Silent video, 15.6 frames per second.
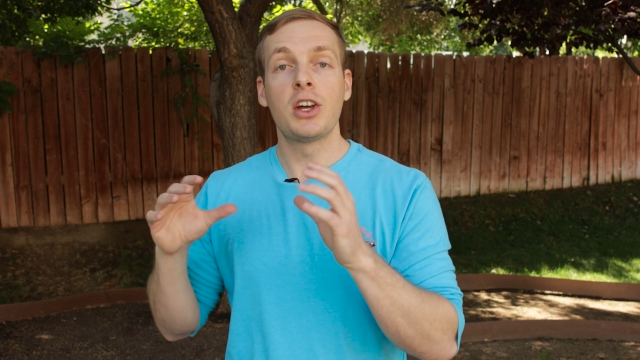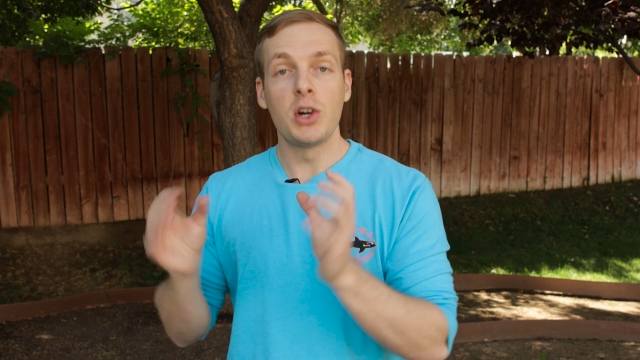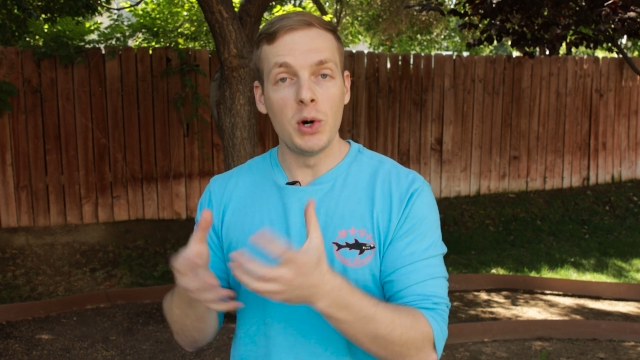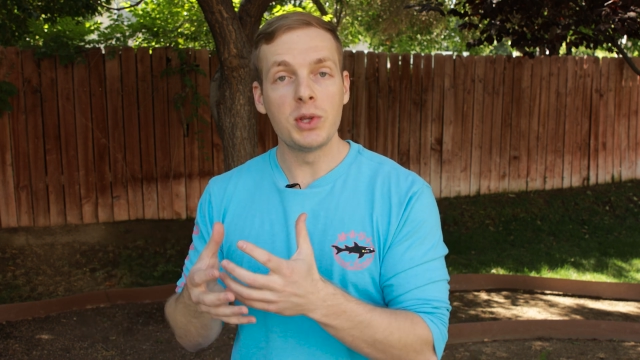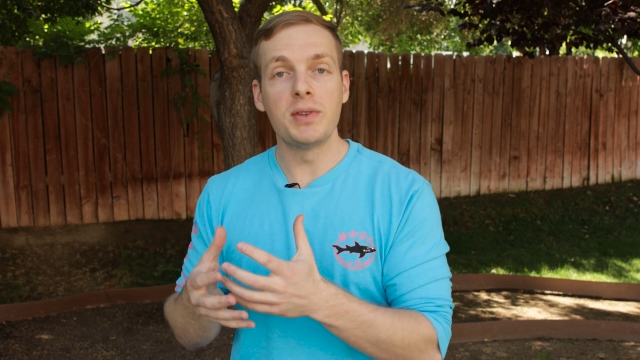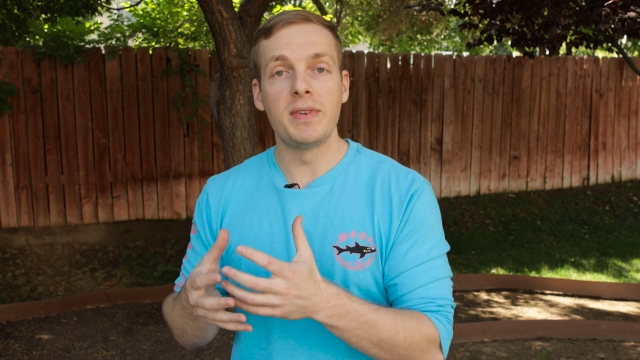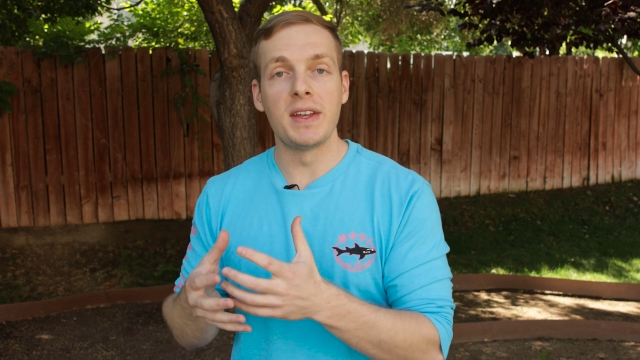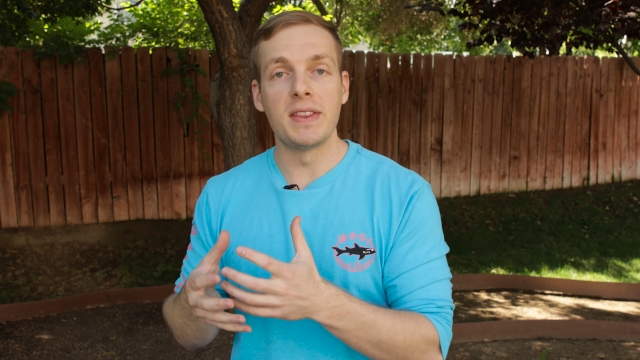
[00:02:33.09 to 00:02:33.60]

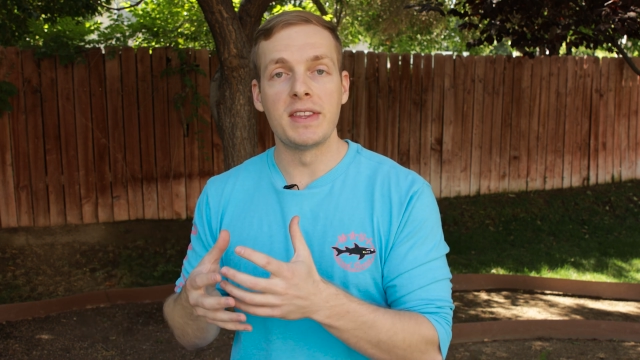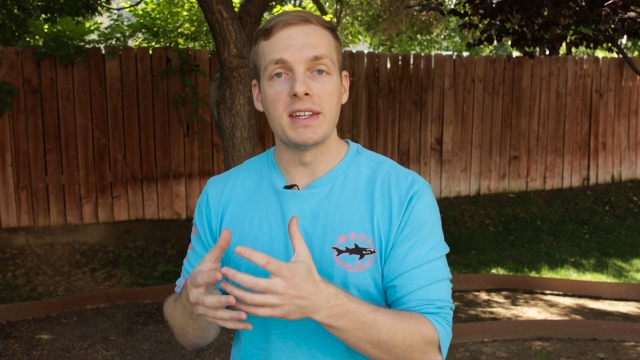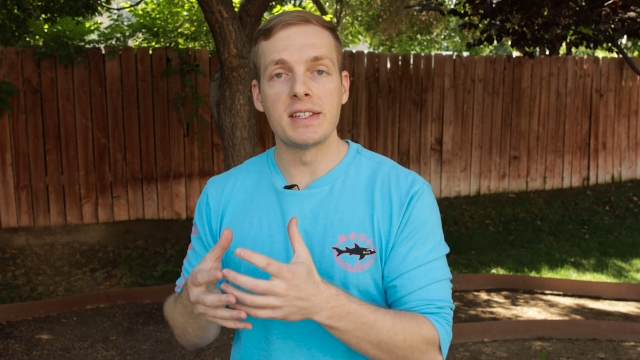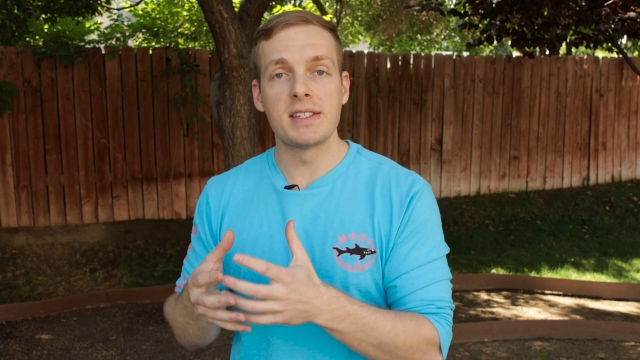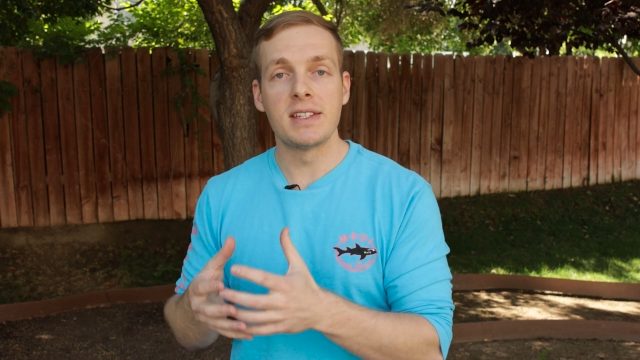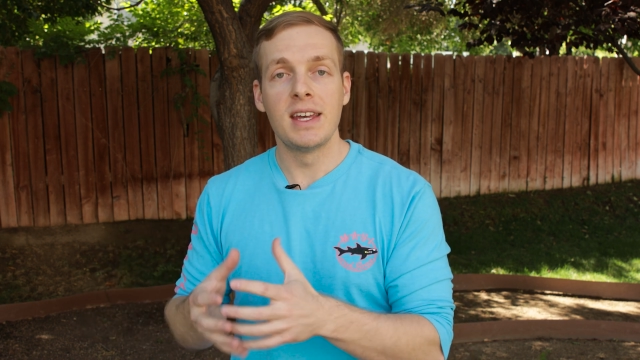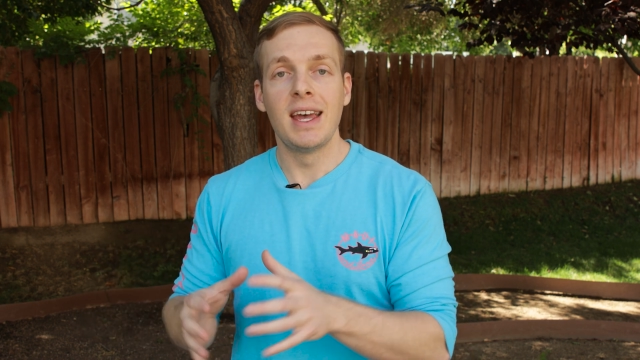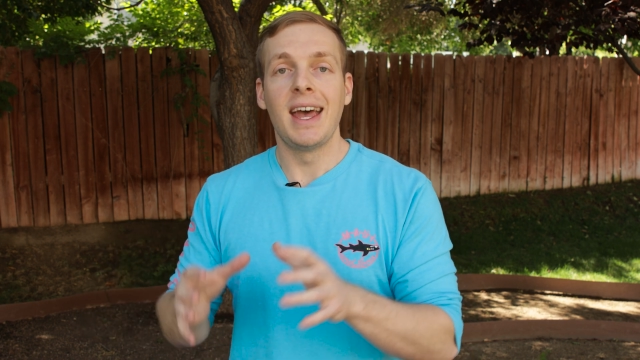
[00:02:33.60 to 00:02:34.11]
cultivate
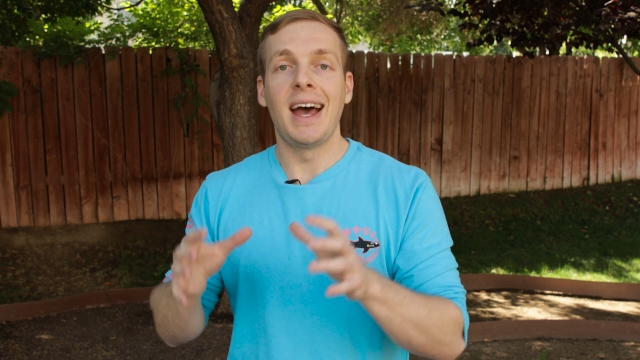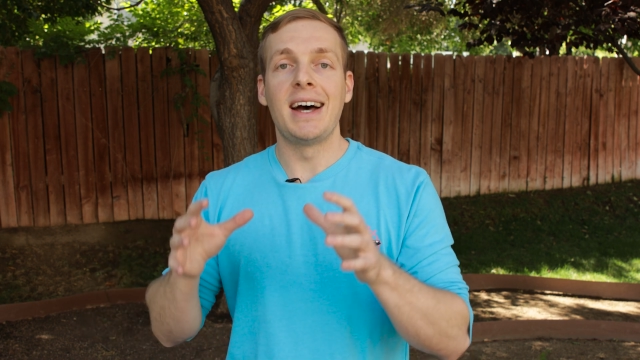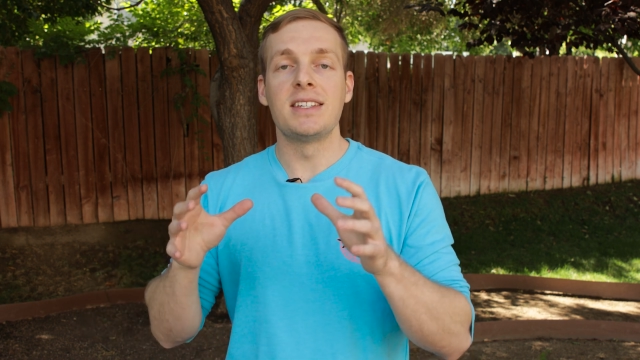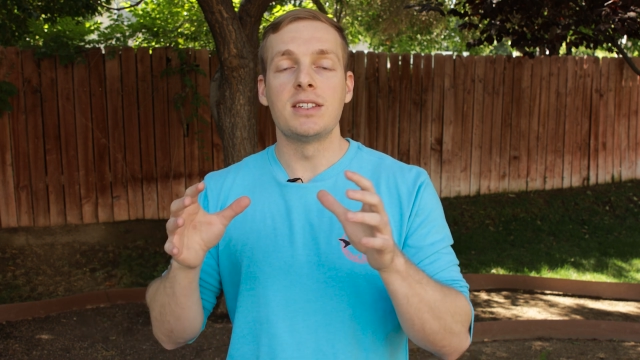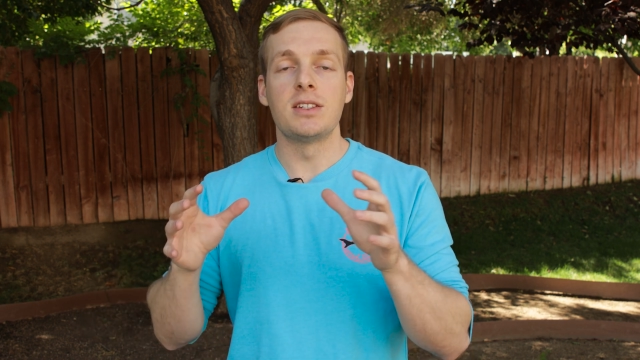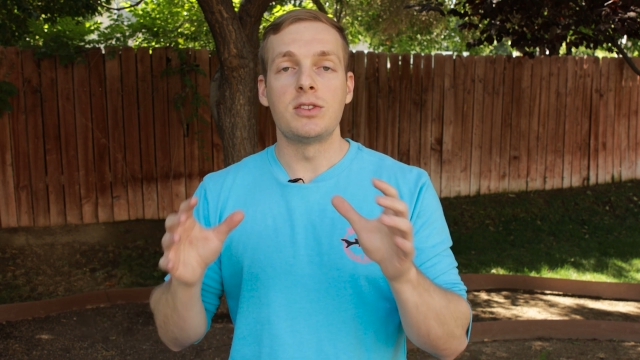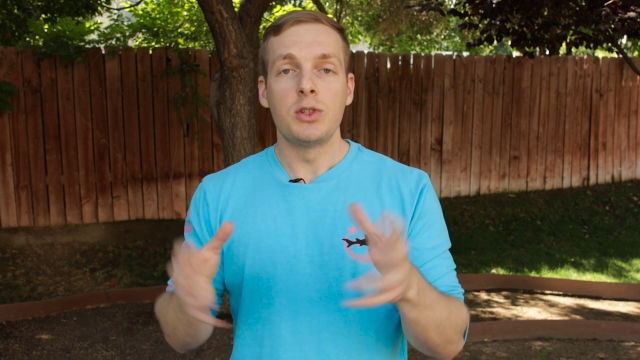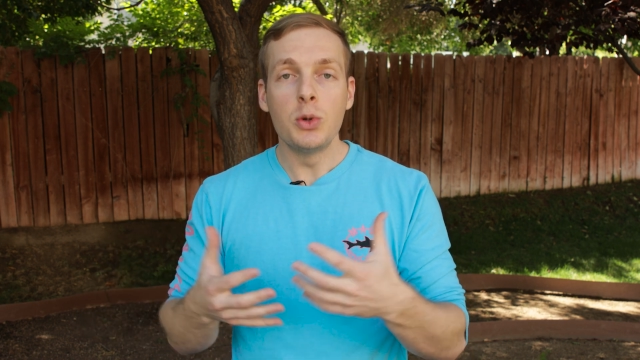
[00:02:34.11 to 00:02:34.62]
this
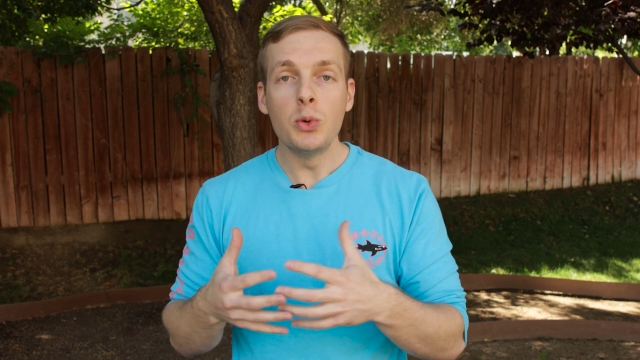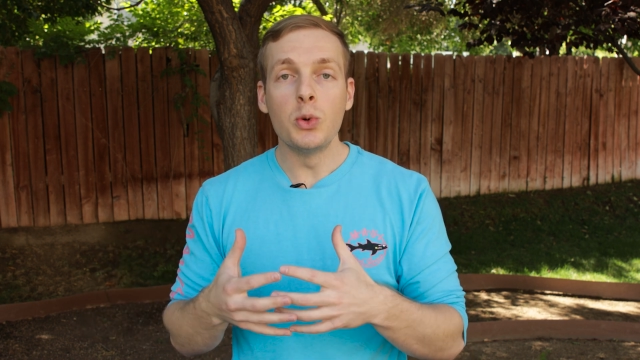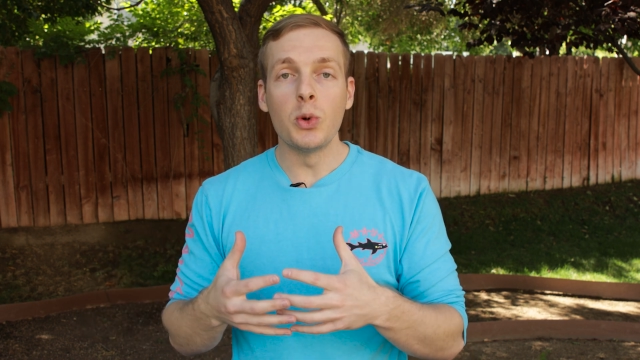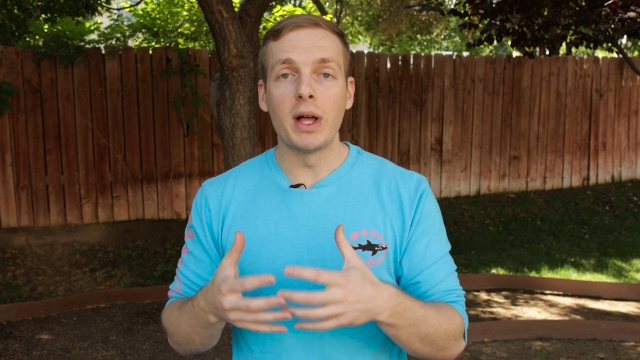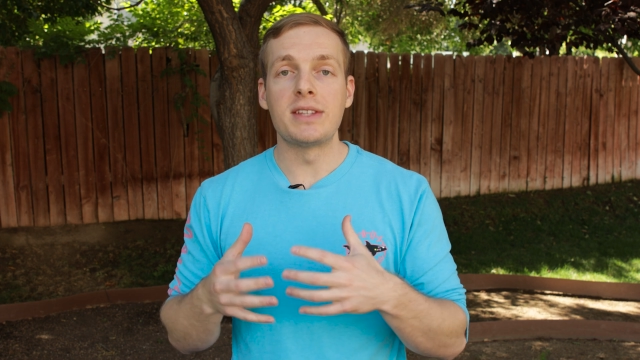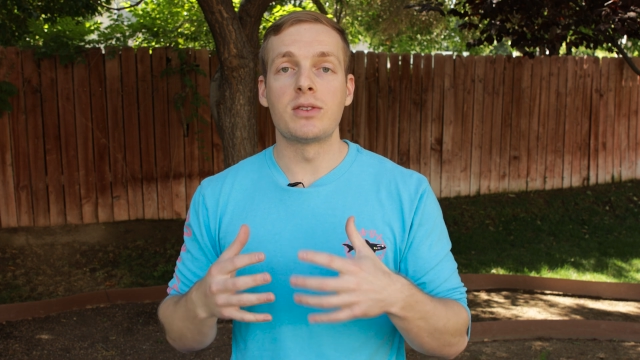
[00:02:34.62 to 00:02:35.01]
as a tool,